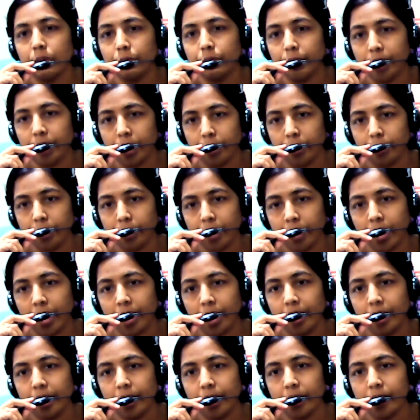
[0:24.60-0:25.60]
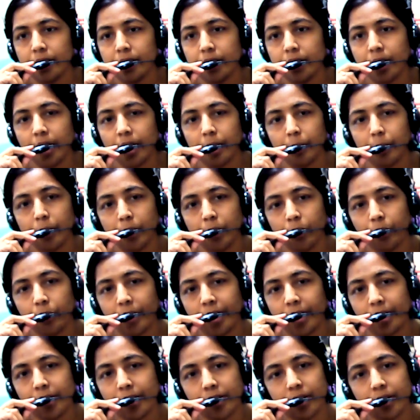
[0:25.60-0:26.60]
where the alleles that
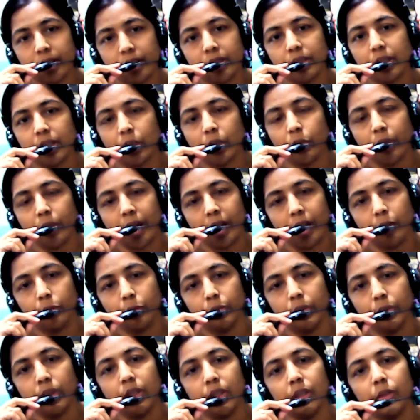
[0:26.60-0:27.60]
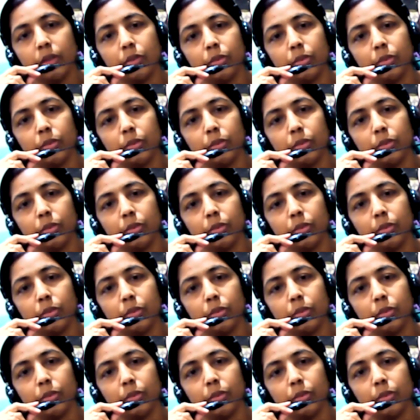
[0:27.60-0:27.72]
prevents the survival,